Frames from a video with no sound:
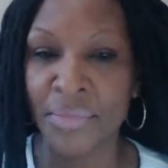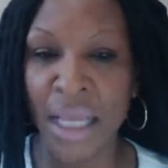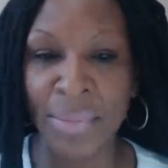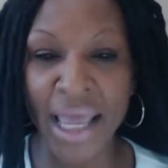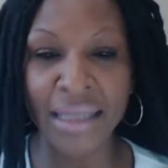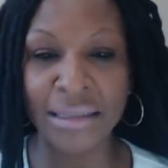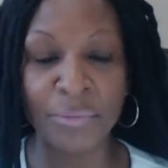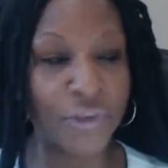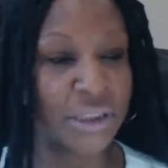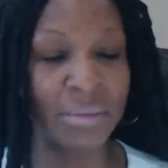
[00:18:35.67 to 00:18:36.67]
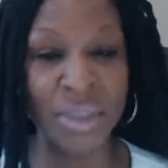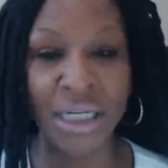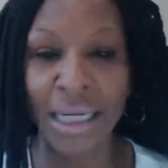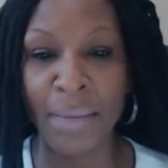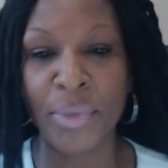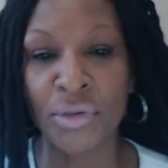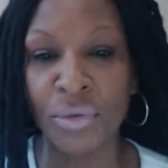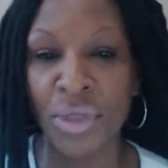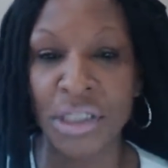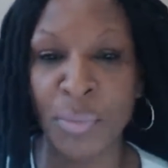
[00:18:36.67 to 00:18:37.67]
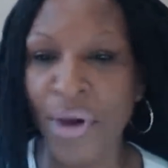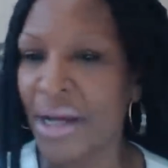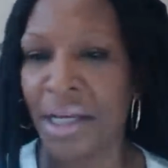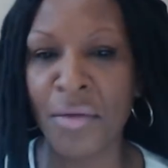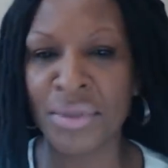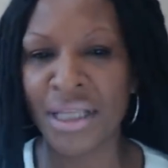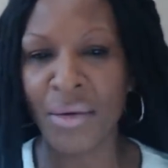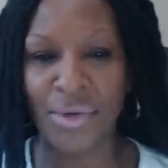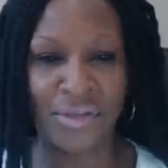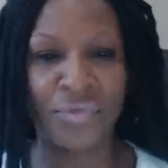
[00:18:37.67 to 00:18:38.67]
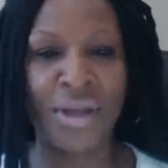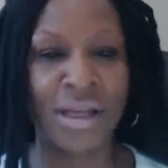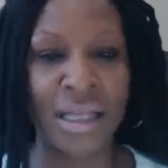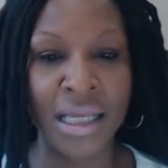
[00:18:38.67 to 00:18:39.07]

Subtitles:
They bagged him for something that happened 2 years prior. He was like, "What the fuck?"